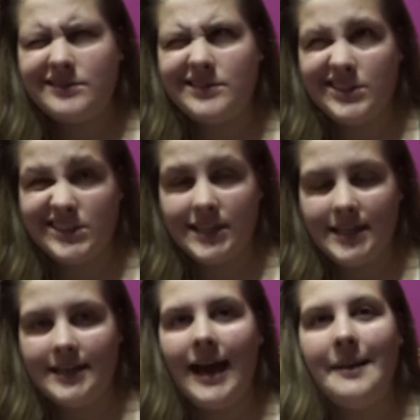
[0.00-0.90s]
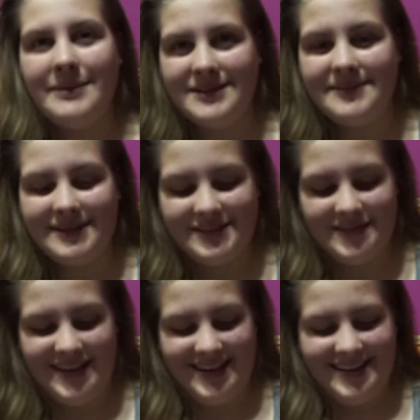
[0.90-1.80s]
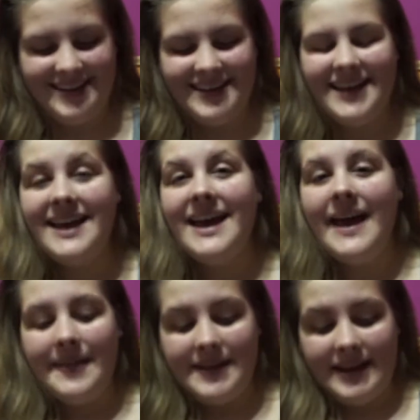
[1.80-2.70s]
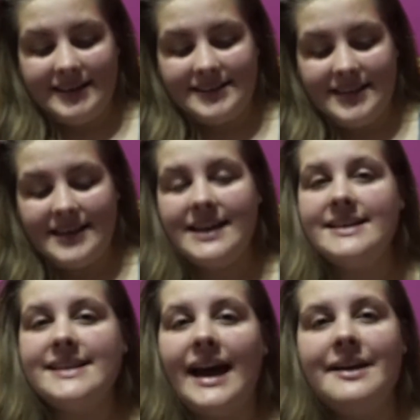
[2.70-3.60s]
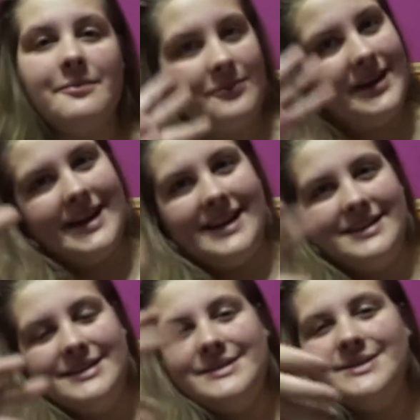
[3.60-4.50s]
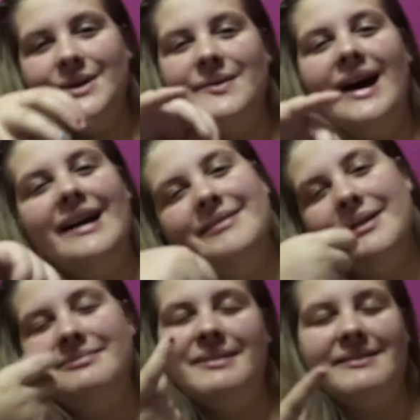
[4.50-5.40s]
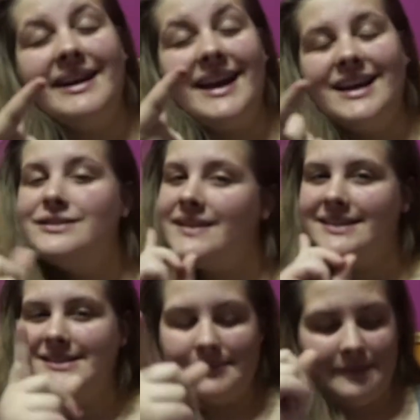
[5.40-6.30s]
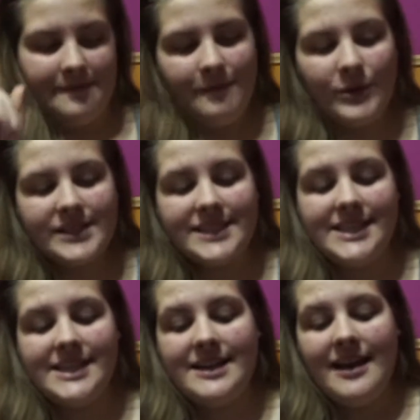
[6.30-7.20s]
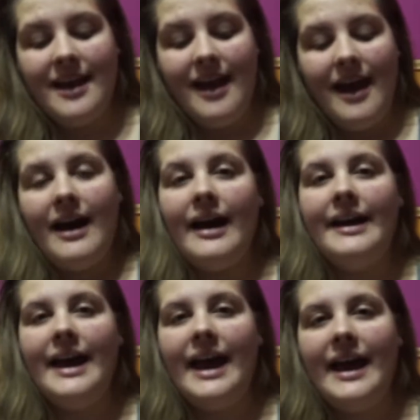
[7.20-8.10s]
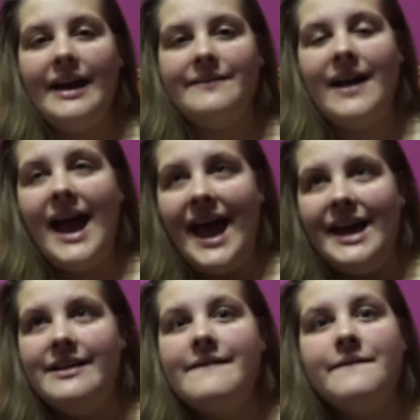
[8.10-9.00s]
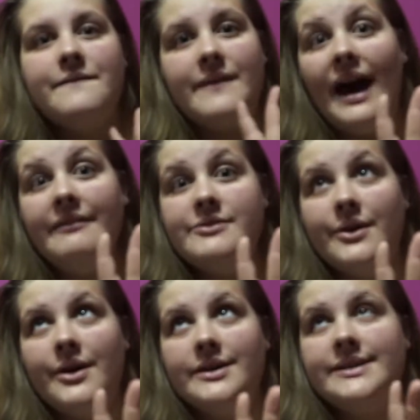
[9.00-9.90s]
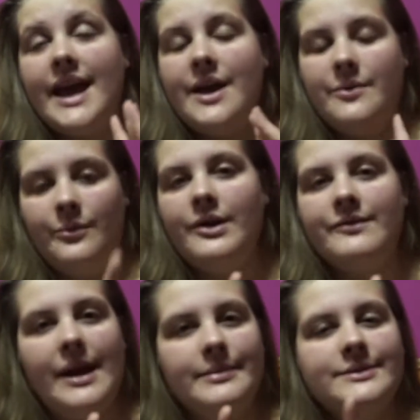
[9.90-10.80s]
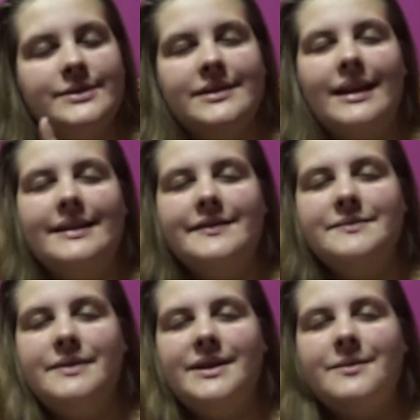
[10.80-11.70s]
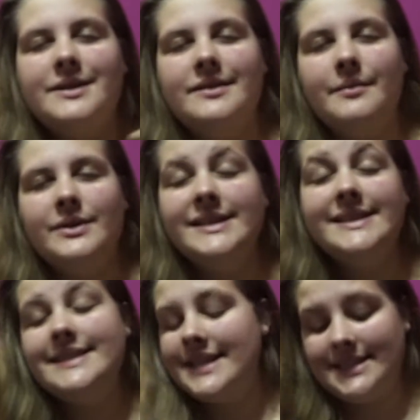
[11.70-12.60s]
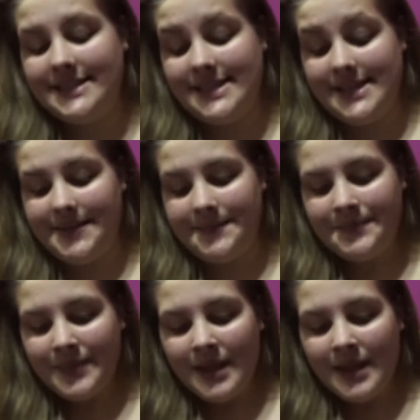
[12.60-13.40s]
13, I've been to Pennsylvania. The next thing is I am right-handed, so I write with my right hand, so that's number 14. I have had five dogs and one rabbit, so that leaves me with number 16.